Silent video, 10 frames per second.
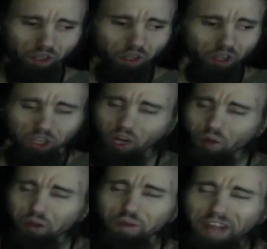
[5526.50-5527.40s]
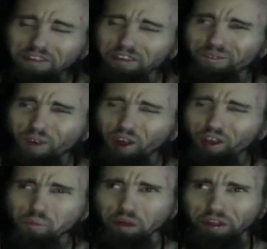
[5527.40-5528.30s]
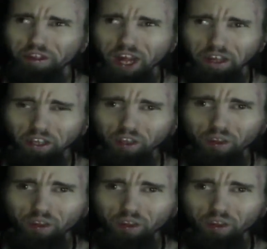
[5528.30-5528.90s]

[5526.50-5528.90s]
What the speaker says: You know, you guys are fucking pathetic.